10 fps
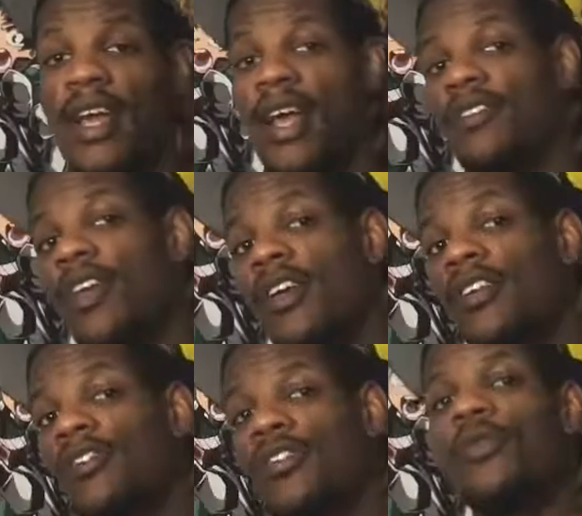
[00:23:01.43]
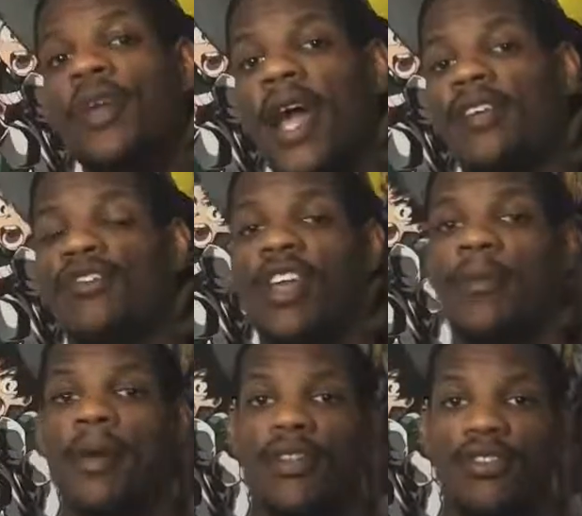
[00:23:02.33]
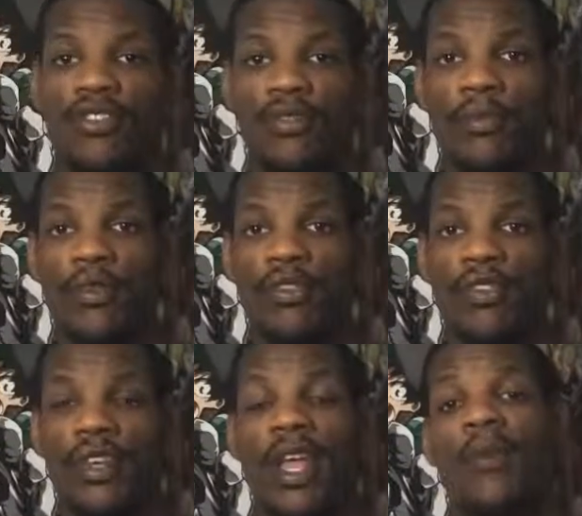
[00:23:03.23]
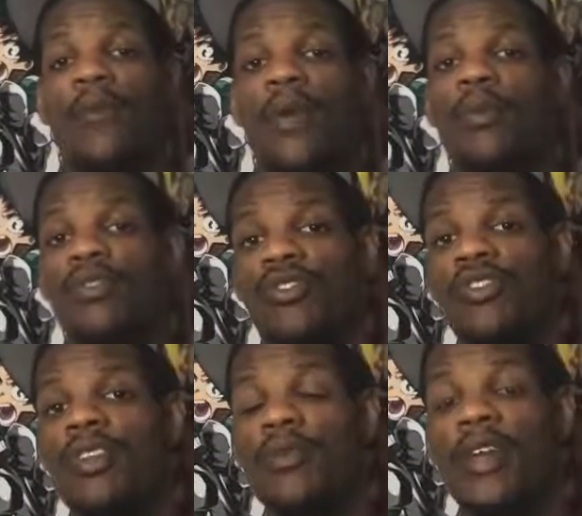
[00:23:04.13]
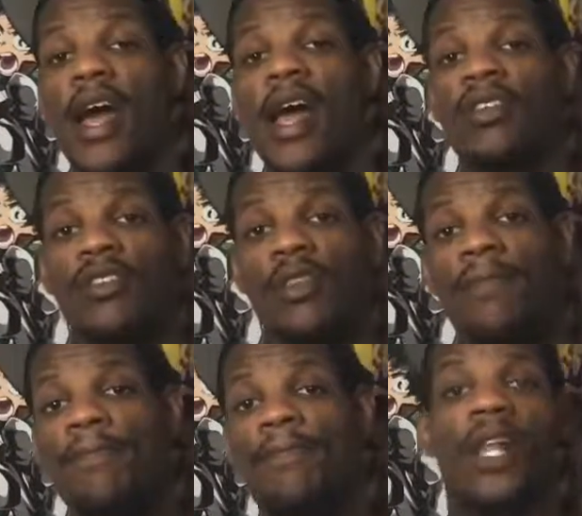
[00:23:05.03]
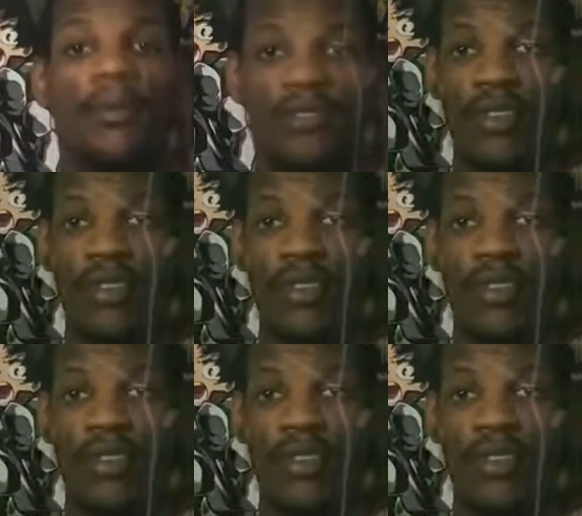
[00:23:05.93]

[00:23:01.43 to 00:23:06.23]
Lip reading: guys, you guys jam out to some music, and we will see you guys on the flip